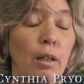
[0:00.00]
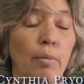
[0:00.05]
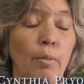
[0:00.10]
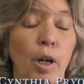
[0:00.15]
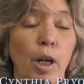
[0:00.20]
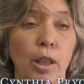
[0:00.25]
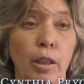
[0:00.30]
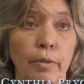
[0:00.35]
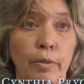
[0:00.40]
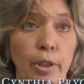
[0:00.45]

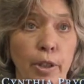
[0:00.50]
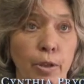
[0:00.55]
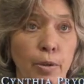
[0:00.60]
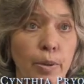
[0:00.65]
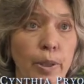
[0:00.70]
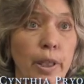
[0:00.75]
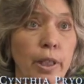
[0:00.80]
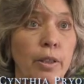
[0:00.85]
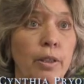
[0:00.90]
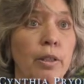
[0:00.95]
all of the
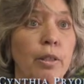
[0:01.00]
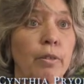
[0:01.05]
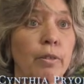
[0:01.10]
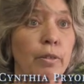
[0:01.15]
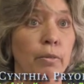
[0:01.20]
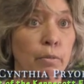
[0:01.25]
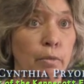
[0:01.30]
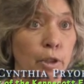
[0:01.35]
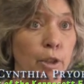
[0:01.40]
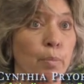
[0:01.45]
trees
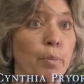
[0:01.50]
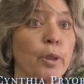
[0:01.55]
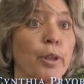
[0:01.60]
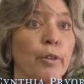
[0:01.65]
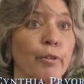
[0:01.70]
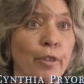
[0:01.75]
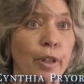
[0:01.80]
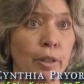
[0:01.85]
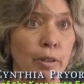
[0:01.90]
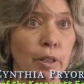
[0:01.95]
to put
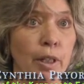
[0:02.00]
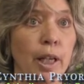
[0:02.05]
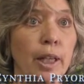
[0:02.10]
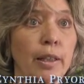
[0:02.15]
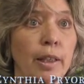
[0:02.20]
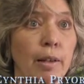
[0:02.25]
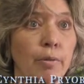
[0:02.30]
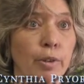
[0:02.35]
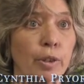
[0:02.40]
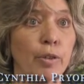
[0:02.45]
the fence
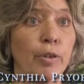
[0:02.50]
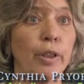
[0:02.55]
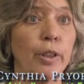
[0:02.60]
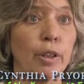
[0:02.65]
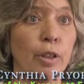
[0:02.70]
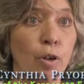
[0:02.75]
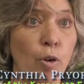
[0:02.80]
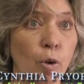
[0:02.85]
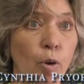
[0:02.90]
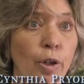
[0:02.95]
line that was going
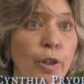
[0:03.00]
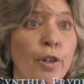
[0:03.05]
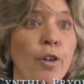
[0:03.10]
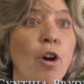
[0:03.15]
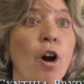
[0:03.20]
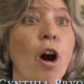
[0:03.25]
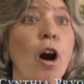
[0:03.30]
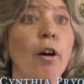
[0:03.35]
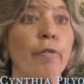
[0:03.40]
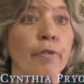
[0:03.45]
to cordon
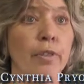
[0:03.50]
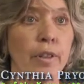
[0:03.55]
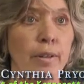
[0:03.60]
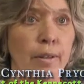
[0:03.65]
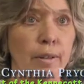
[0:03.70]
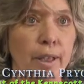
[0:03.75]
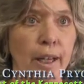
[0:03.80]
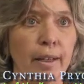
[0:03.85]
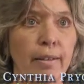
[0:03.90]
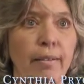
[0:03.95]
off the
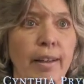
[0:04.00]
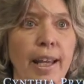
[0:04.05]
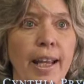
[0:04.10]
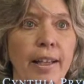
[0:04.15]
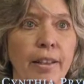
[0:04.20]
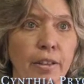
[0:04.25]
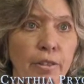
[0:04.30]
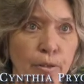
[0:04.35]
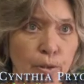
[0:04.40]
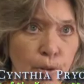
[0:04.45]
state
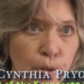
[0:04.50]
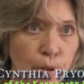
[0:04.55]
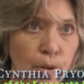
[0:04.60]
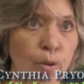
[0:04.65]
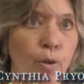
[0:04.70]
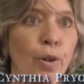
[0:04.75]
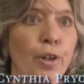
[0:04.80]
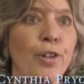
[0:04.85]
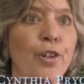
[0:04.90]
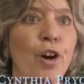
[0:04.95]
land. It's
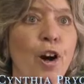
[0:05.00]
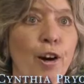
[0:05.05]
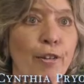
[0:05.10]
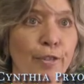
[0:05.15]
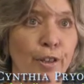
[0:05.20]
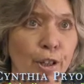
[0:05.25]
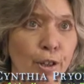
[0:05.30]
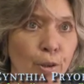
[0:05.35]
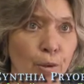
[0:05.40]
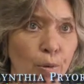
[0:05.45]
cordon off
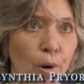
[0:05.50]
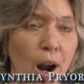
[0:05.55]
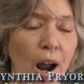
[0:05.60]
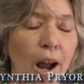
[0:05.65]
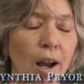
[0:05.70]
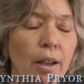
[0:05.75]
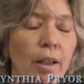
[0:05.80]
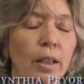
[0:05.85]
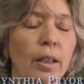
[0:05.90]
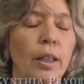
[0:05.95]
Eagle
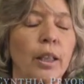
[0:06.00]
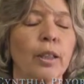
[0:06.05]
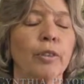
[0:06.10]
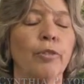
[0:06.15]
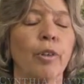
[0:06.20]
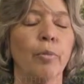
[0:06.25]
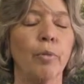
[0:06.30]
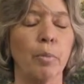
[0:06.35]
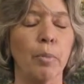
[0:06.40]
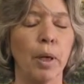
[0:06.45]
Rock
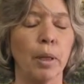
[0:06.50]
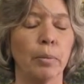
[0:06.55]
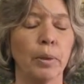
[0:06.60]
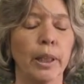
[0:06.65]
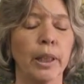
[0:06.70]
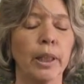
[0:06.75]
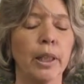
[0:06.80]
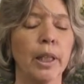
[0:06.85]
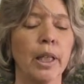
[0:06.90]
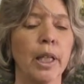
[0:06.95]
from the
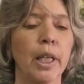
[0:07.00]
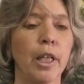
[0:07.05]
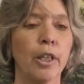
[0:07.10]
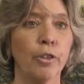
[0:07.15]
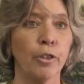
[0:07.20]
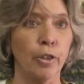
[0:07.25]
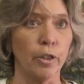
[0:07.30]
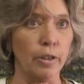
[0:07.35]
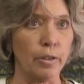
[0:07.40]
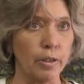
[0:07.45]
public.
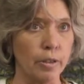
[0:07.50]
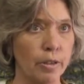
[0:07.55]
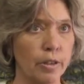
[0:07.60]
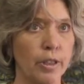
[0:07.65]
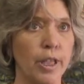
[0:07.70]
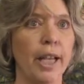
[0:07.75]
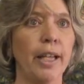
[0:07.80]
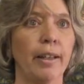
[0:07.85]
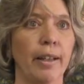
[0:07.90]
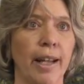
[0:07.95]
So this is
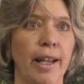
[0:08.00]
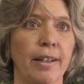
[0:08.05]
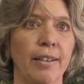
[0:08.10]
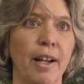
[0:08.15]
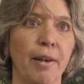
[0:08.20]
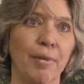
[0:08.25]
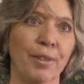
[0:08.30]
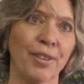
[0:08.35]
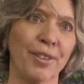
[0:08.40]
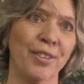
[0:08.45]
state land.
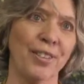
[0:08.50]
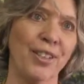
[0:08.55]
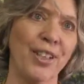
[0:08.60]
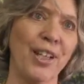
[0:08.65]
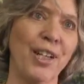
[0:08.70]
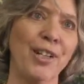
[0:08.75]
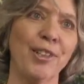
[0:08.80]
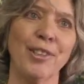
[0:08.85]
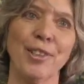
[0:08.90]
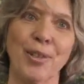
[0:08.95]
I was
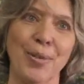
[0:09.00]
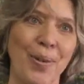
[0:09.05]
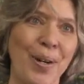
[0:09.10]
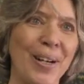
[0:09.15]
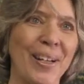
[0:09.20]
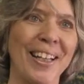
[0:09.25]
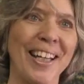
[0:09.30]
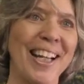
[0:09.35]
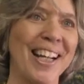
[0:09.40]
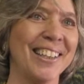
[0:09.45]
sitting
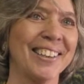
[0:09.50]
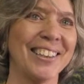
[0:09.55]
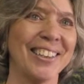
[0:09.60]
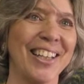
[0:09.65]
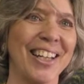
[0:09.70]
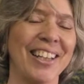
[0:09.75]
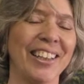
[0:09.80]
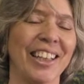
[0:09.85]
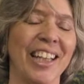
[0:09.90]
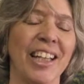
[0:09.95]
squarely on
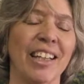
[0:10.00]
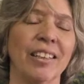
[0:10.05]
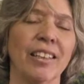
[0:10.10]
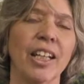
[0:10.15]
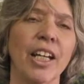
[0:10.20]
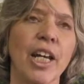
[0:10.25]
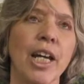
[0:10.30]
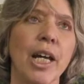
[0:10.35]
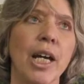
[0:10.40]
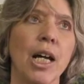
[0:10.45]
state land.
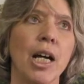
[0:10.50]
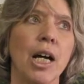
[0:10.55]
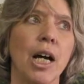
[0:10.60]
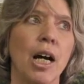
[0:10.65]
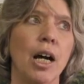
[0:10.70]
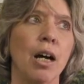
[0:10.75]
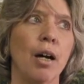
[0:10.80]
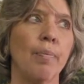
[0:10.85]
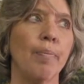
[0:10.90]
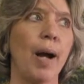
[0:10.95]

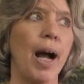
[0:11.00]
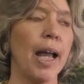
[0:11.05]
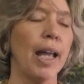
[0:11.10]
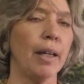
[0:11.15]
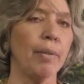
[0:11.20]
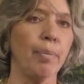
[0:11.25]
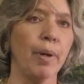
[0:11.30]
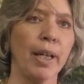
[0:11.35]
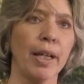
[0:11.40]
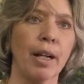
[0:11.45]
I
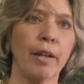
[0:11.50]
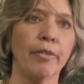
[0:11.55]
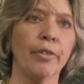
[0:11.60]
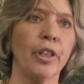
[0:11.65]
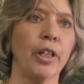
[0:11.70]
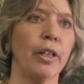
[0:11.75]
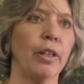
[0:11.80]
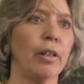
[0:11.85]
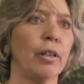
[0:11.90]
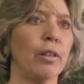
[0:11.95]
had been out
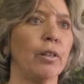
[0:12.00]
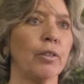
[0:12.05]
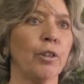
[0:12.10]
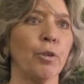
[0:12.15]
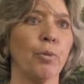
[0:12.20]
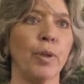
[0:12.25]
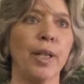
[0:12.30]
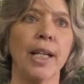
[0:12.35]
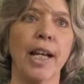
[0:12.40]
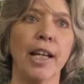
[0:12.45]
there
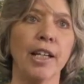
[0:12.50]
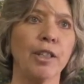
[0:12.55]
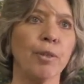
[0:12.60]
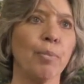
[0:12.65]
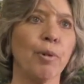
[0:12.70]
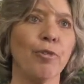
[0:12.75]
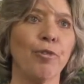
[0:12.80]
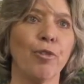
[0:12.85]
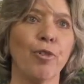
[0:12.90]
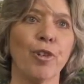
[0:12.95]
3 days
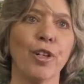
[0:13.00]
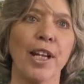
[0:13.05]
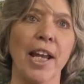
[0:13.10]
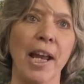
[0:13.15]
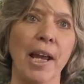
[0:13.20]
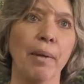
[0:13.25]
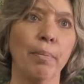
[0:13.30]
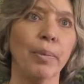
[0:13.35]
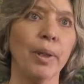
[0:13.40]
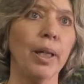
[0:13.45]
before
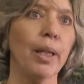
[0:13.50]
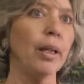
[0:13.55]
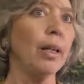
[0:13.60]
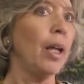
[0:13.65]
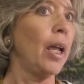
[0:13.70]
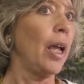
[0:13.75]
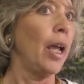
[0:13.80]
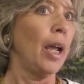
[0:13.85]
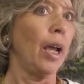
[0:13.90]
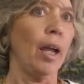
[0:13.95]
camping,
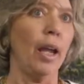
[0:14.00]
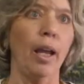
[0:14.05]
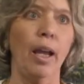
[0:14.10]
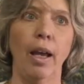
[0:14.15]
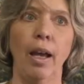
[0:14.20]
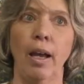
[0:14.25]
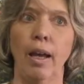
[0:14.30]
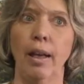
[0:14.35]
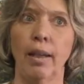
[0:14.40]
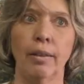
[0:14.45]

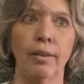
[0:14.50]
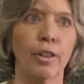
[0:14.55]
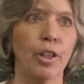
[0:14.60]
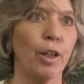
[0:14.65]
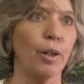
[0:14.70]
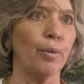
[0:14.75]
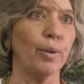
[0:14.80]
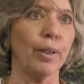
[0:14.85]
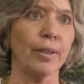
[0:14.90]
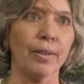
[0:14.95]
and
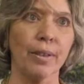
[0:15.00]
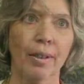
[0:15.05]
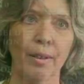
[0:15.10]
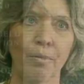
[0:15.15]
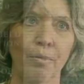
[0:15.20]
there was a